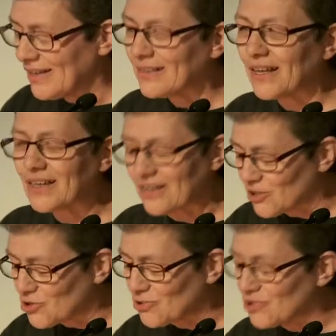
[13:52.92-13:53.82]
Like
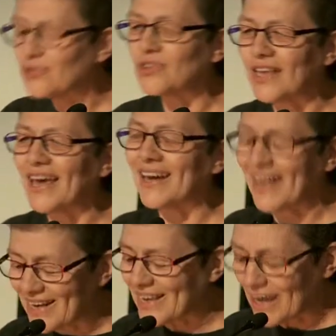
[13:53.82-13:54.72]
the truth that
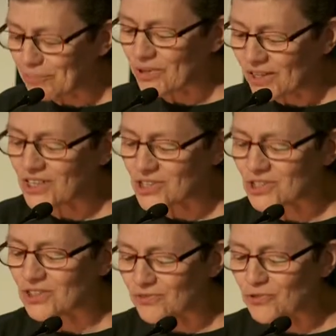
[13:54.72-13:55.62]
any
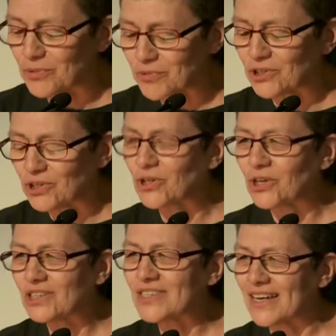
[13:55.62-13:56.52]
application of criminal
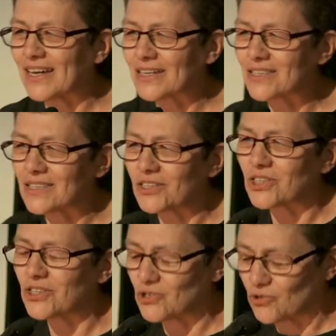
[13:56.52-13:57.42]
law to acts
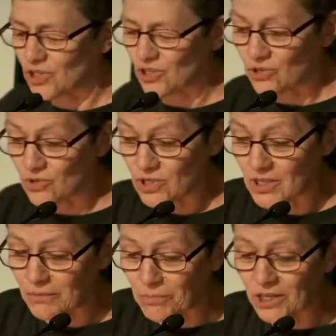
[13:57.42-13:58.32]
such as drug use
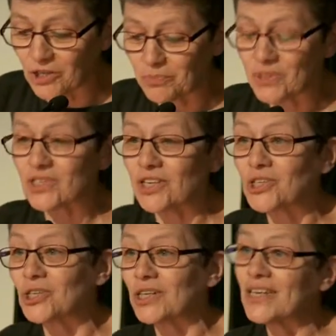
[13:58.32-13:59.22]
and minor
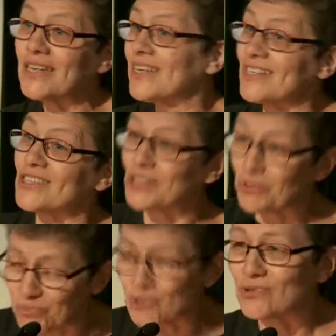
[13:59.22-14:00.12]
possession is an
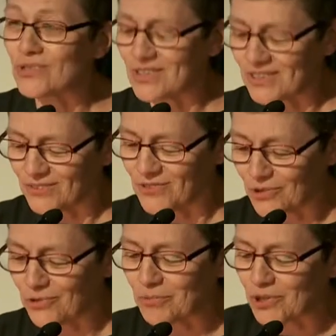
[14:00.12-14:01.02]
abuse of
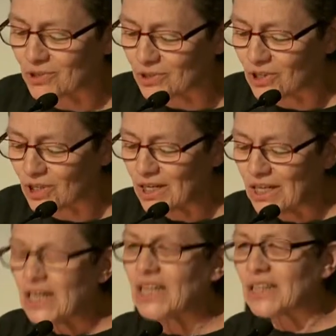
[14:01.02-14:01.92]
the criminal law.
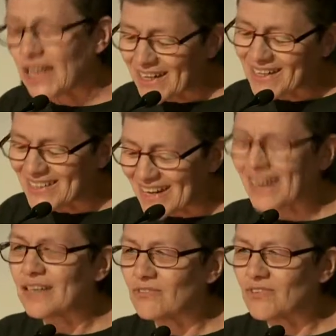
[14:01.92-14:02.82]
Like
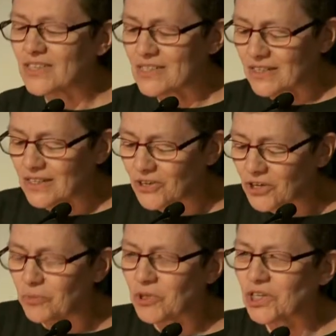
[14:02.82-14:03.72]
not investing in
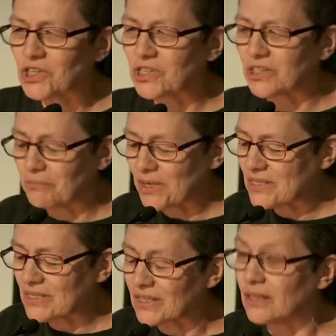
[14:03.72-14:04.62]
harm reduction and basic